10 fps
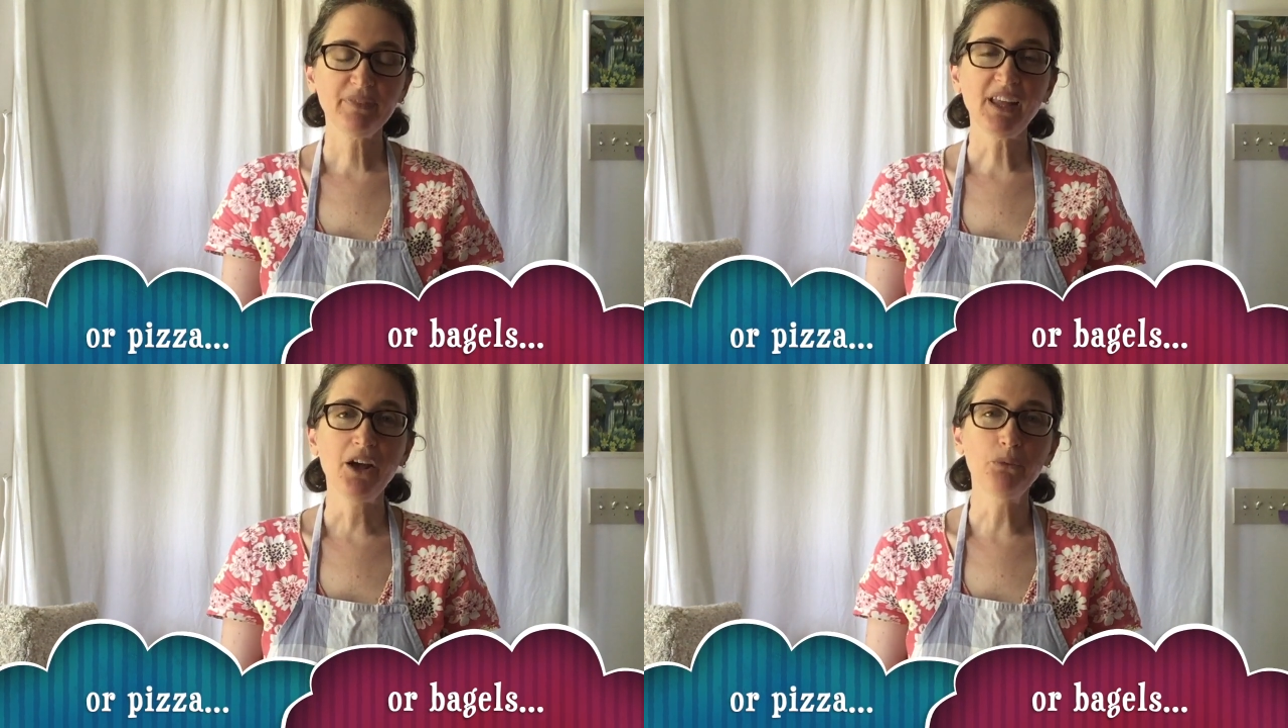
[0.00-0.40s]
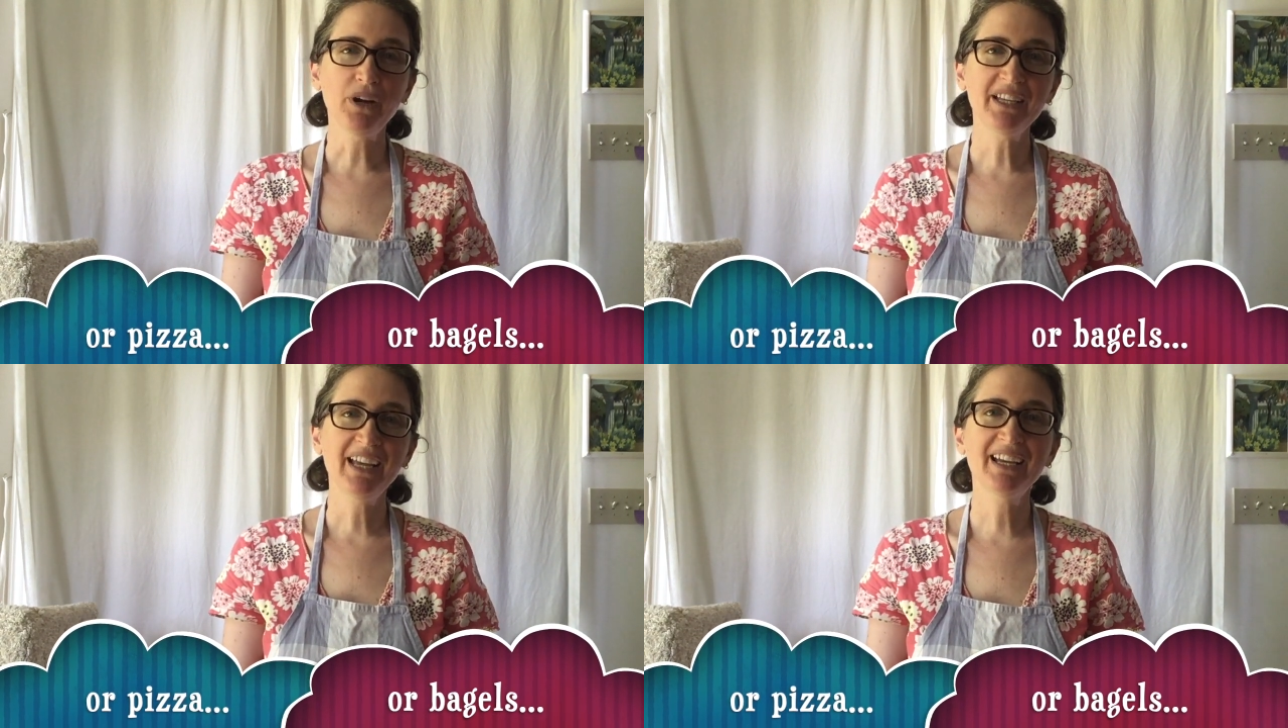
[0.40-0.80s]
On
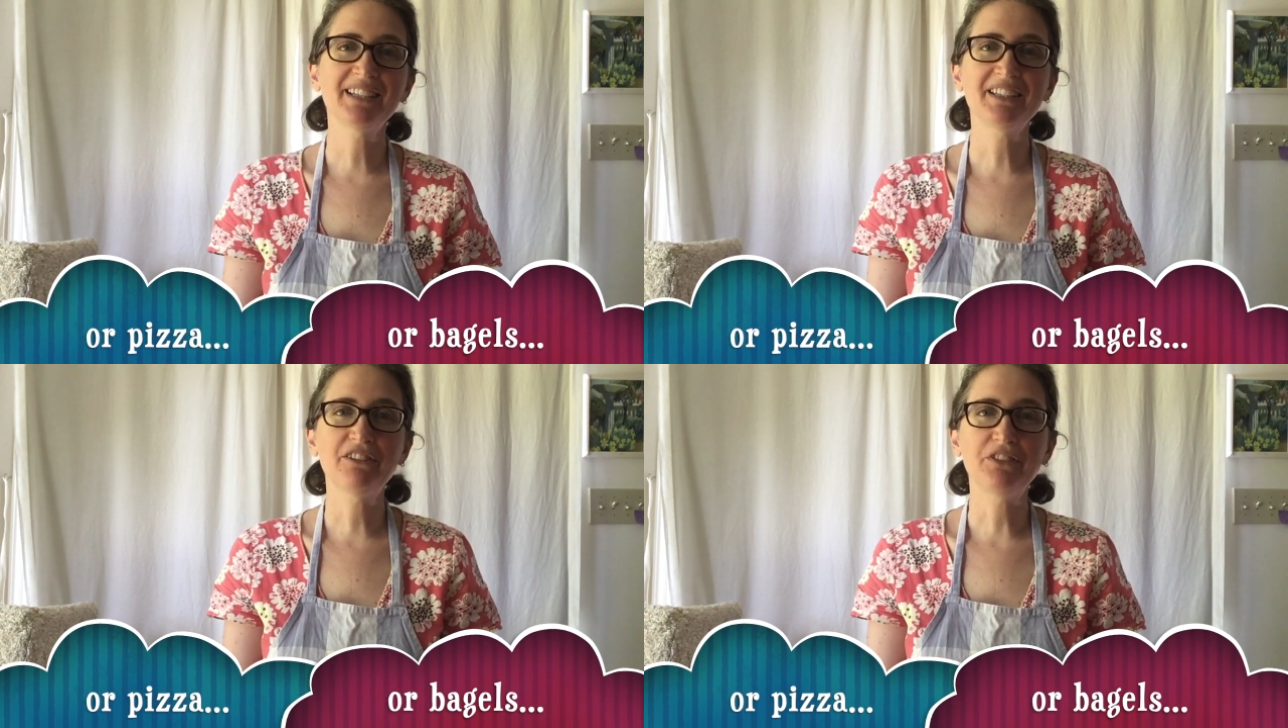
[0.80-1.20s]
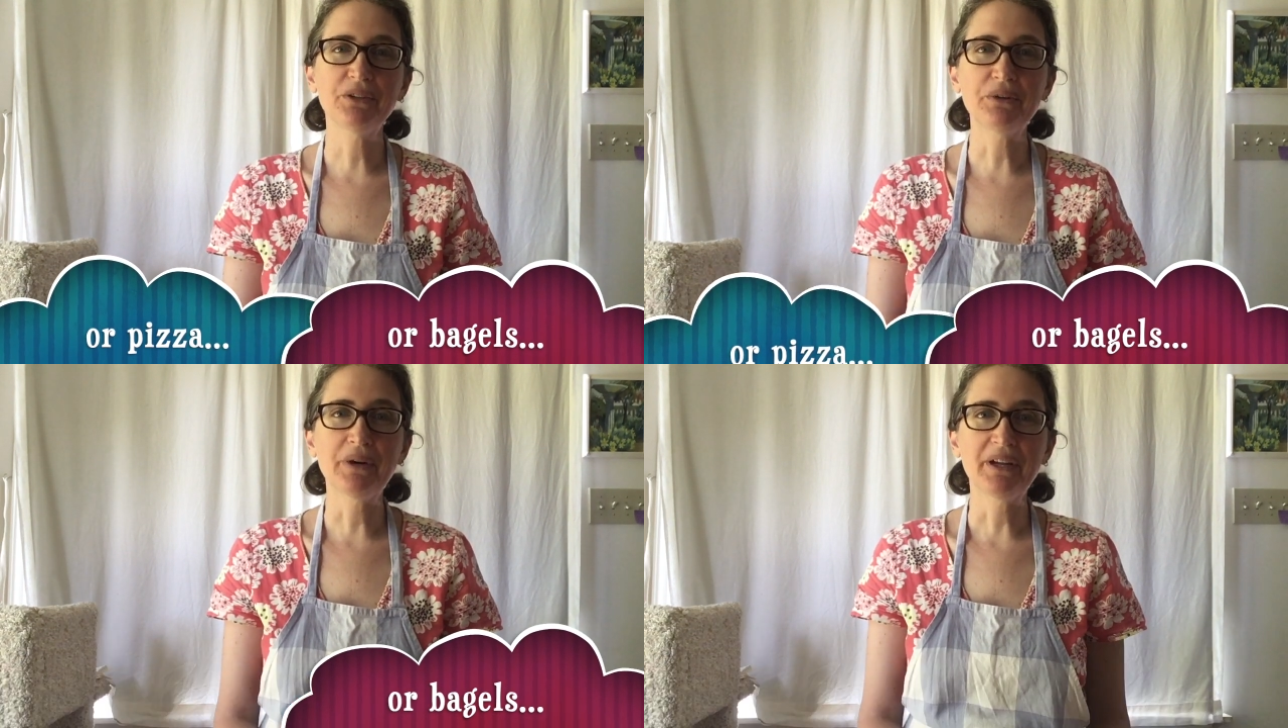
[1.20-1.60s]
one hand, if
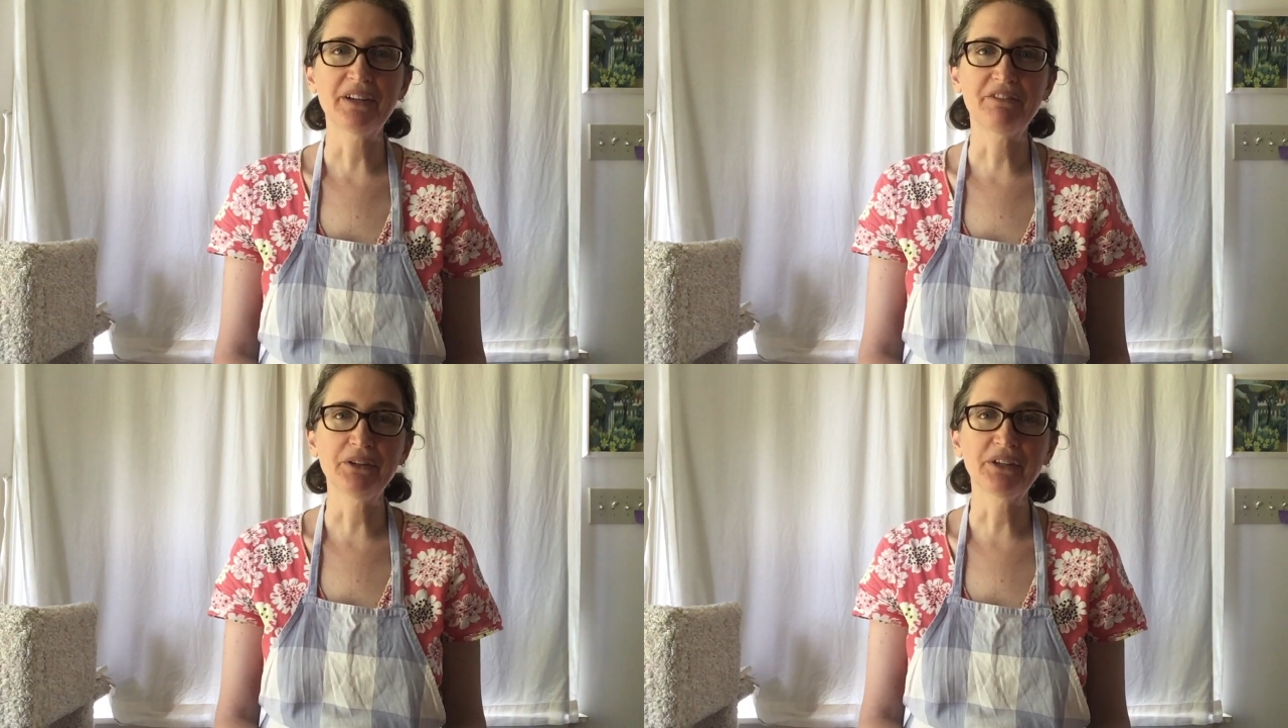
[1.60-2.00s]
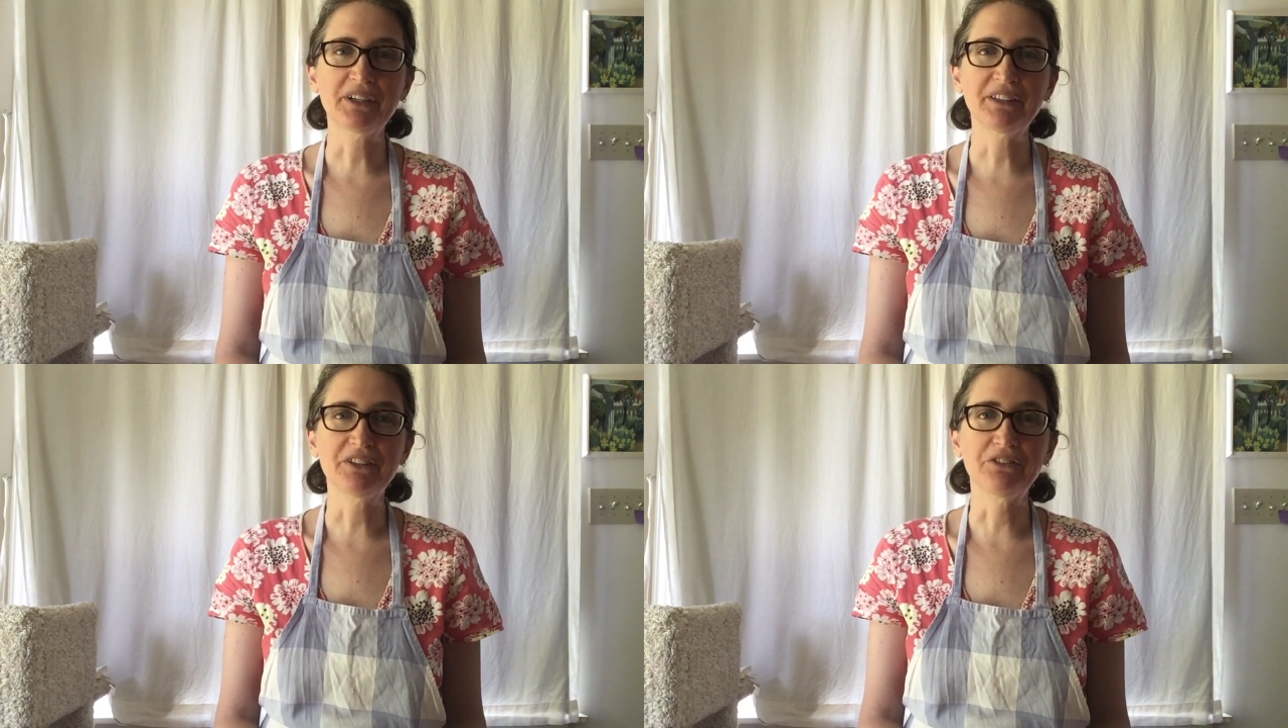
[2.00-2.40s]
you look
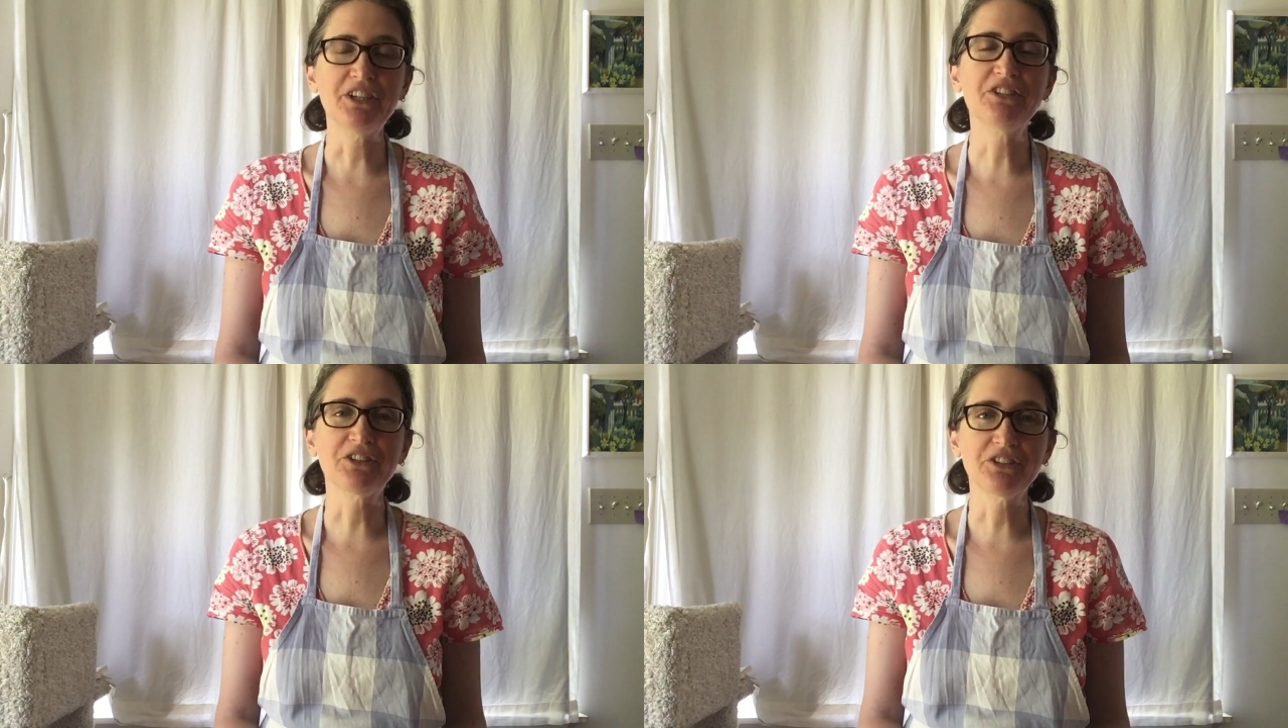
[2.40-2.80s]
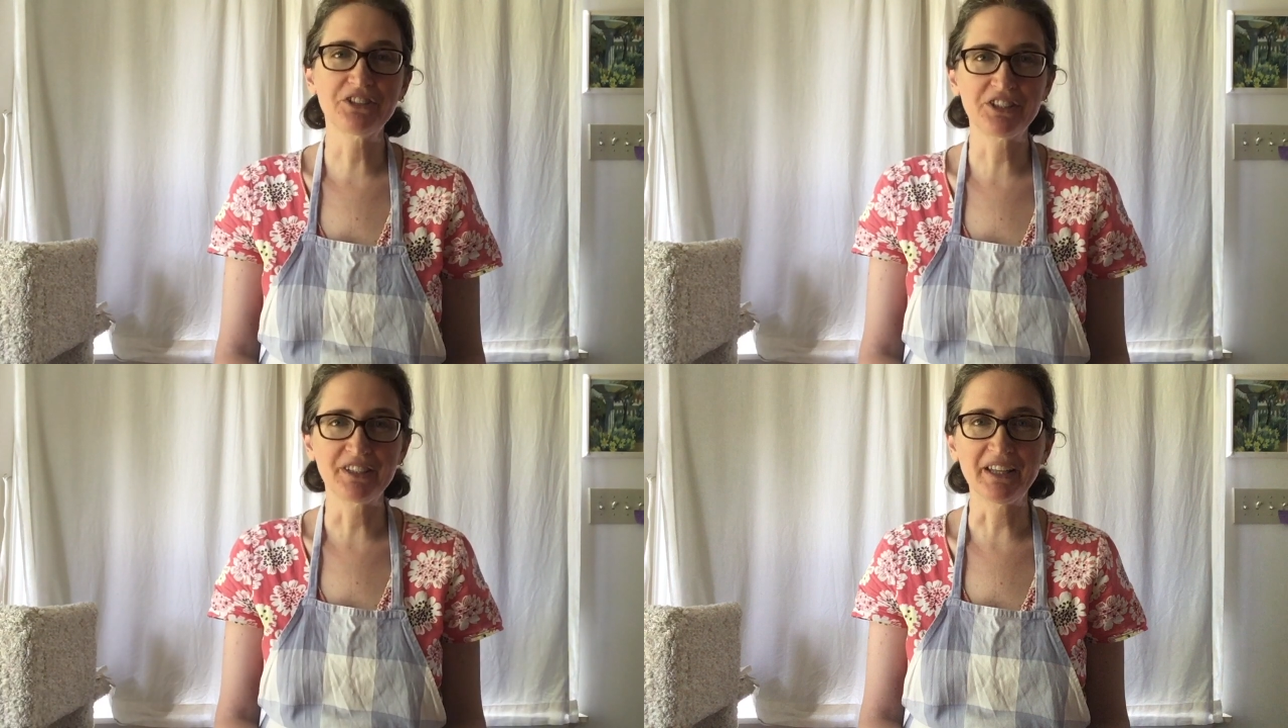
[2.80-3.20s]
at the research